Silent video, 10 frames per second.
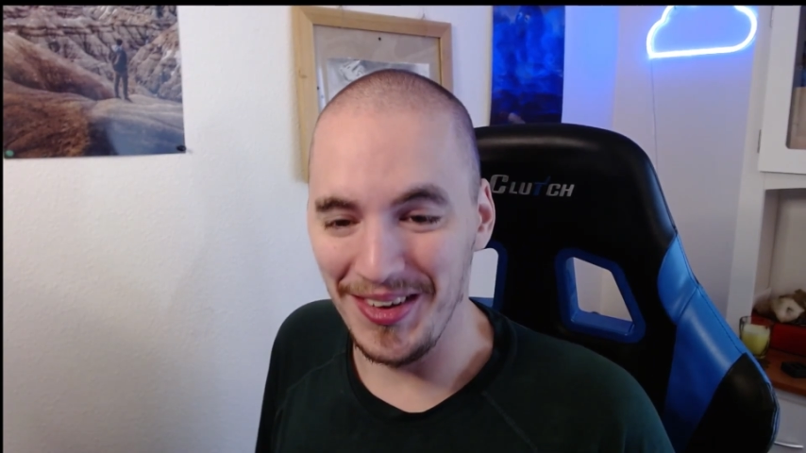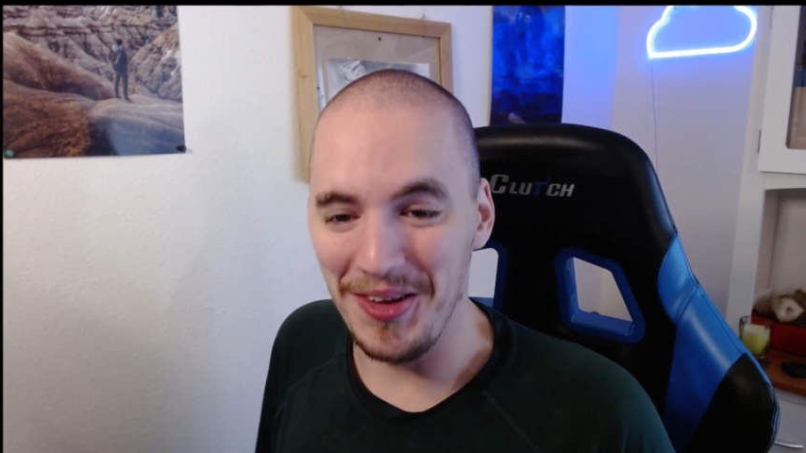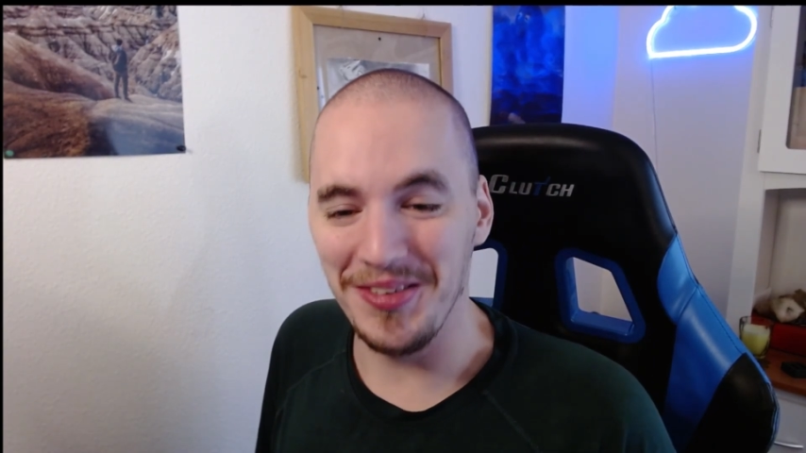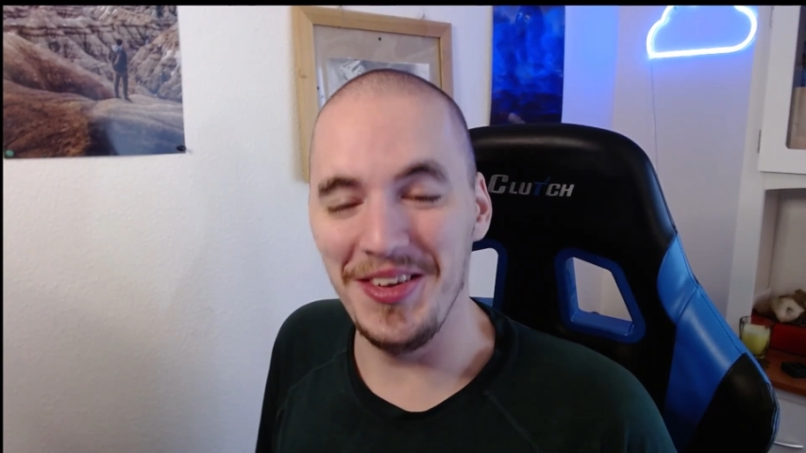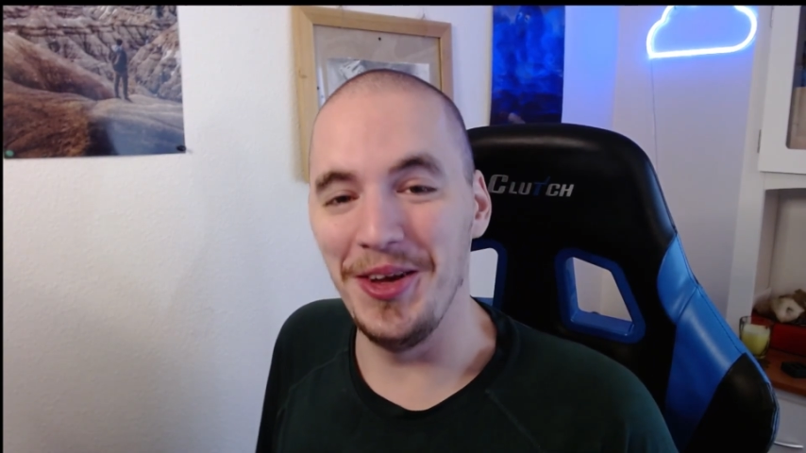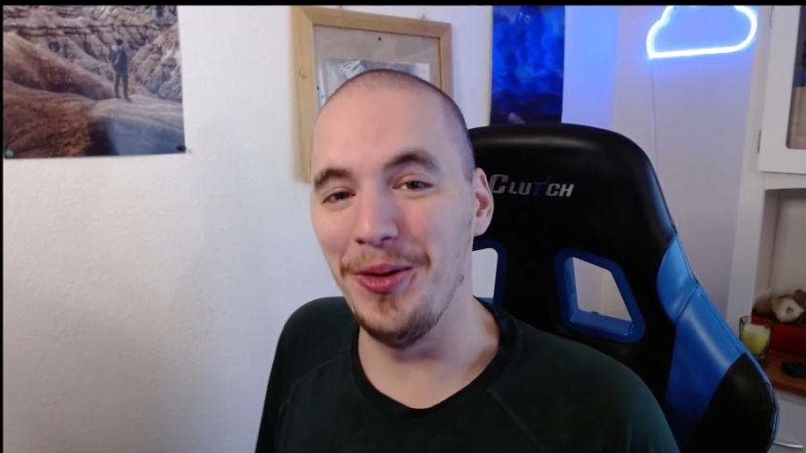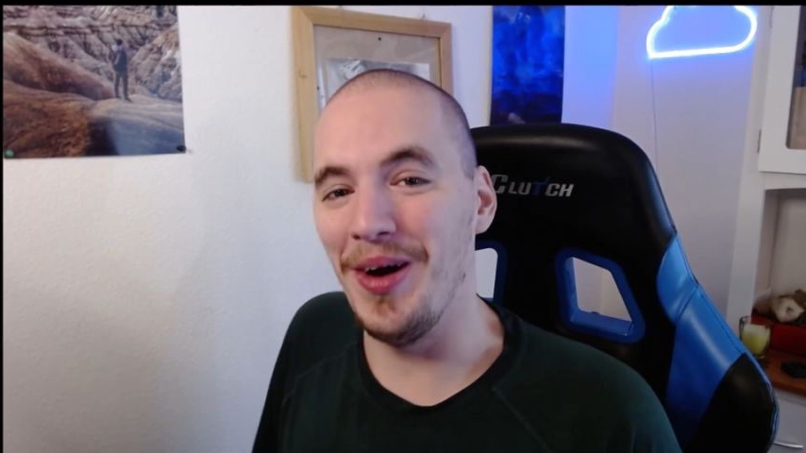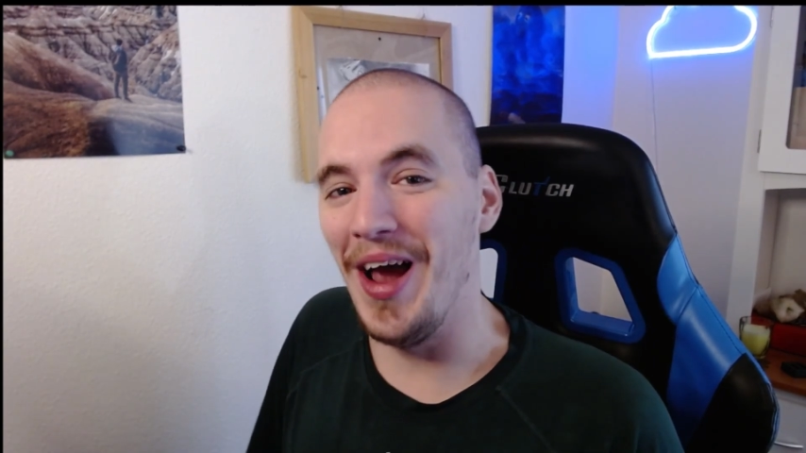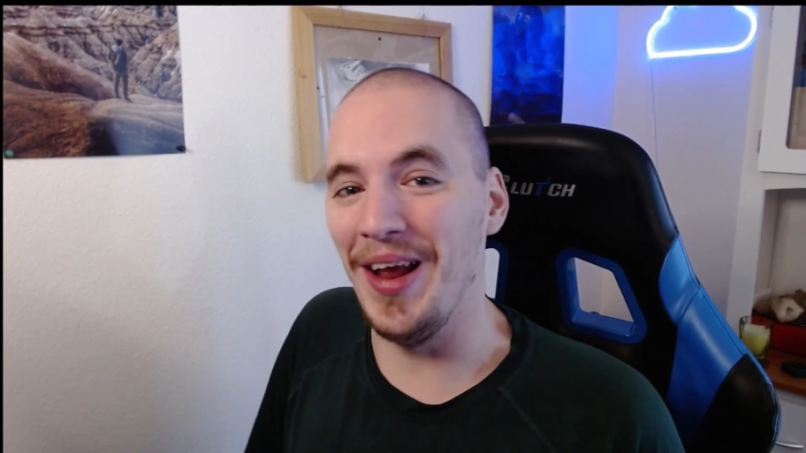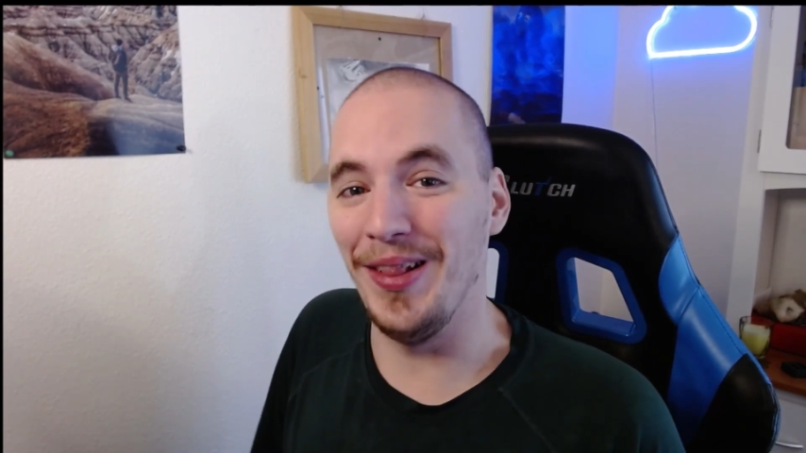I'll see
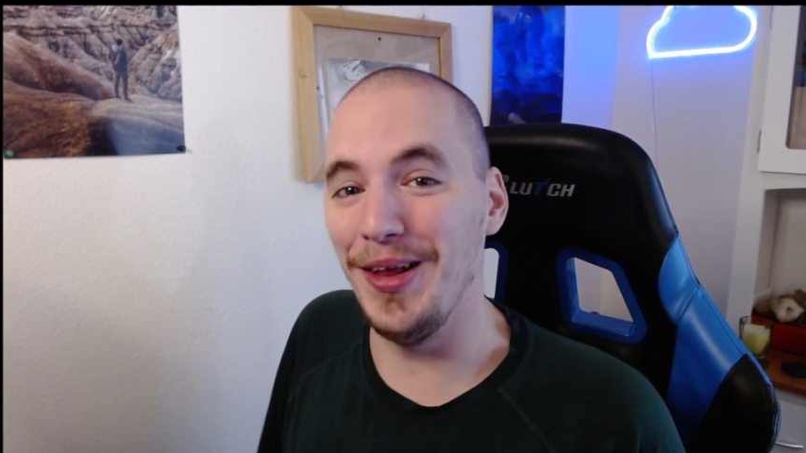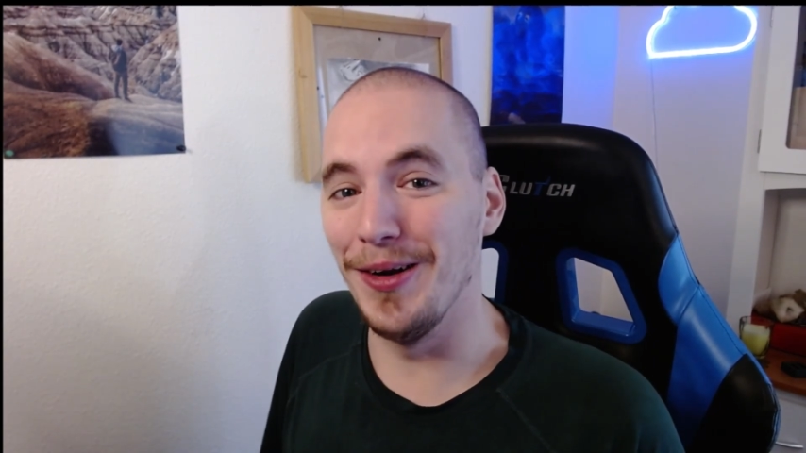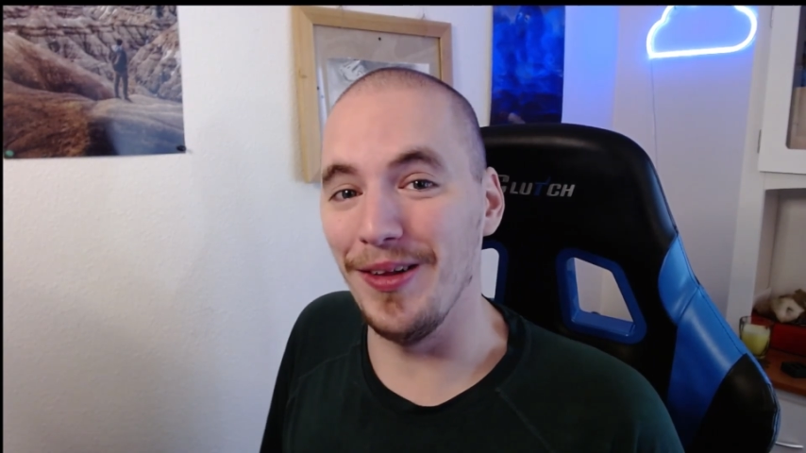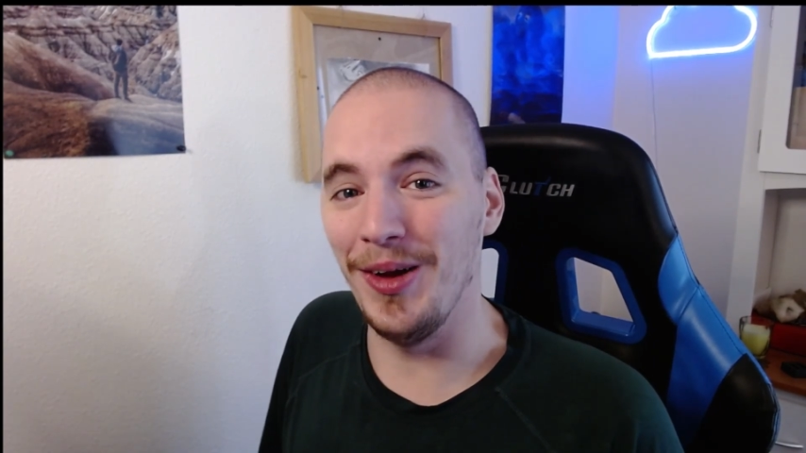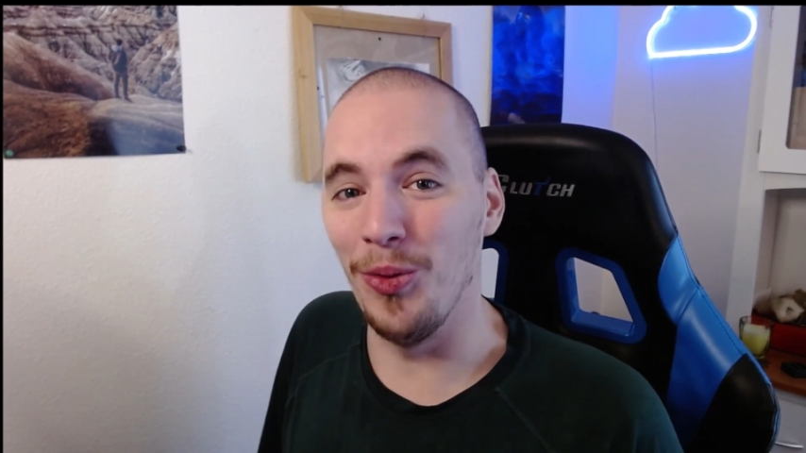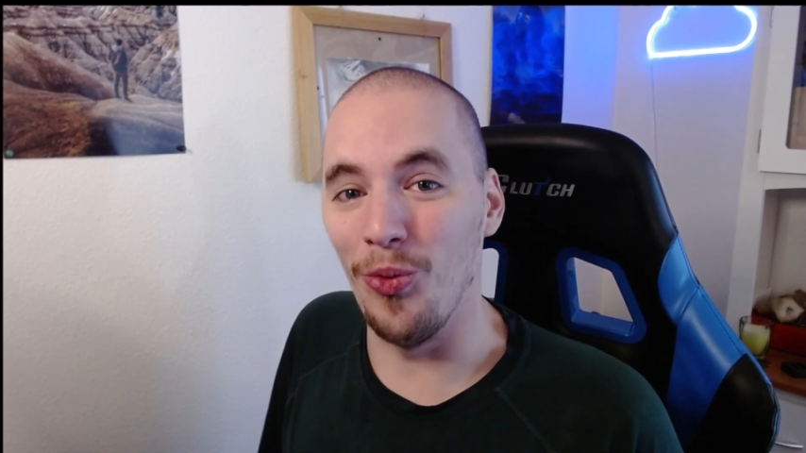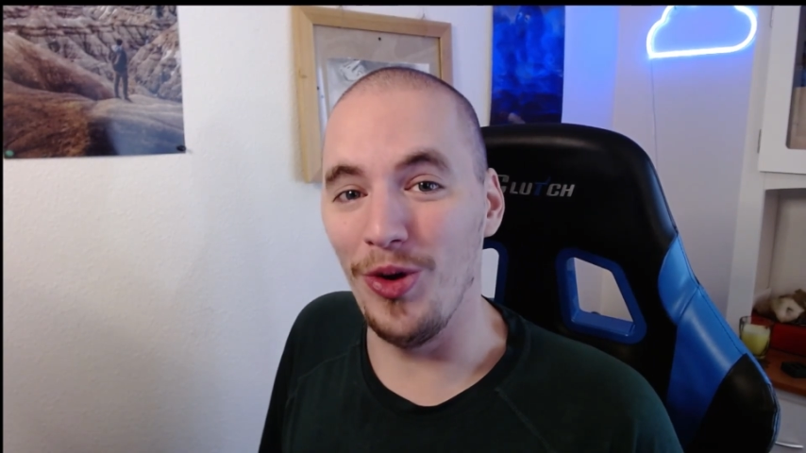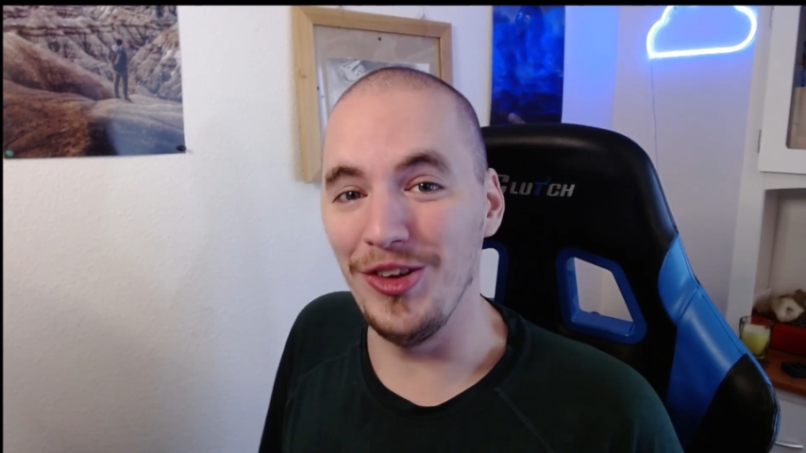you in literally 1